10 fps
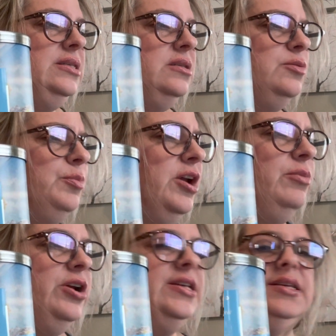spring
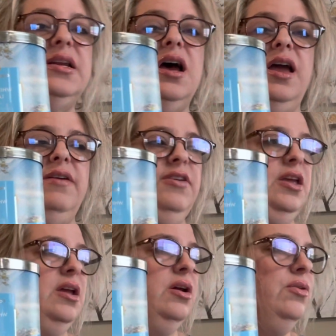breeze, and
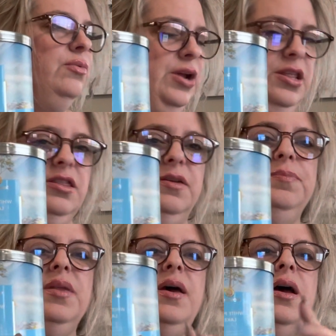ivy wreath.
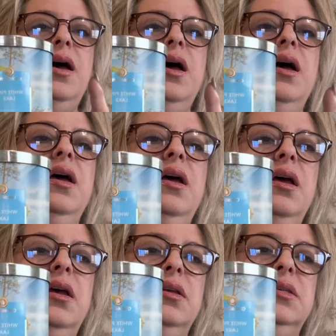
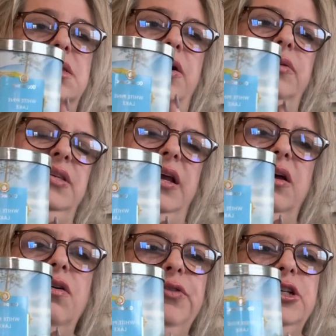So I was like,
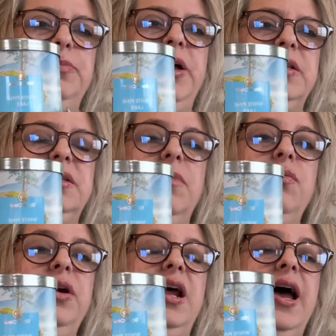oh, fresh balsam.
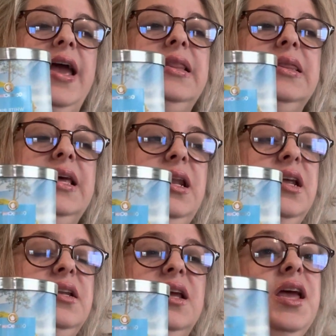When I lit
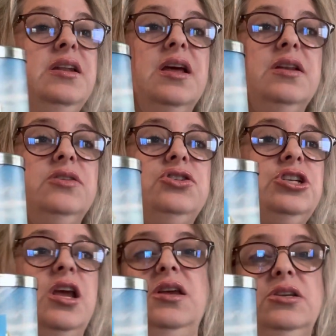it, it
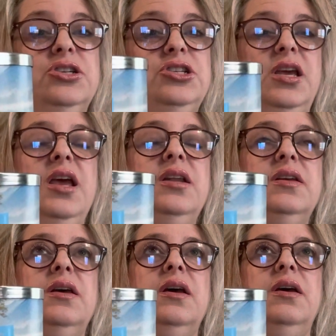changed.
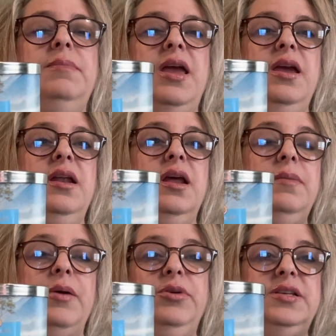
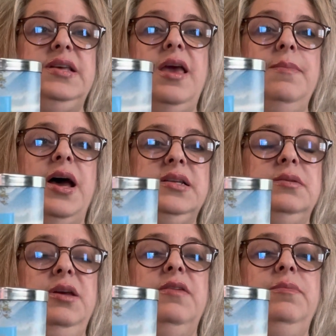Memories came back
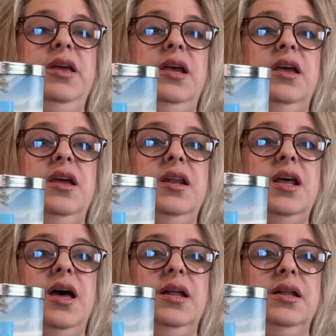to me of being
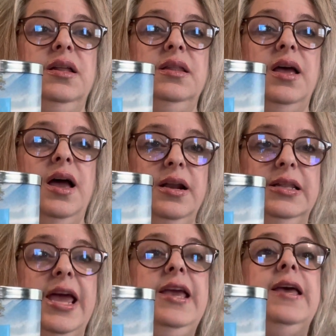at a
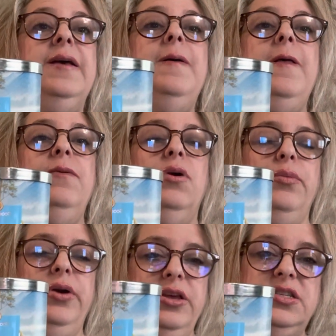lake where
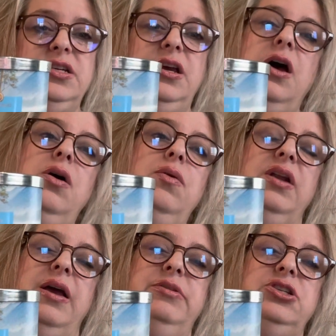we used to go
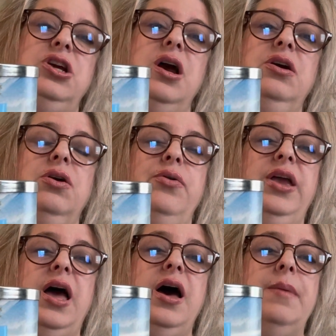when I was young,
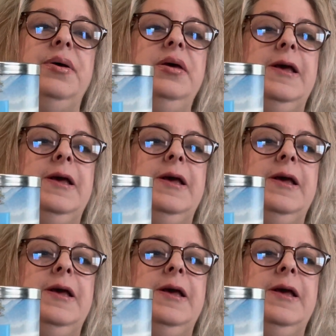growing up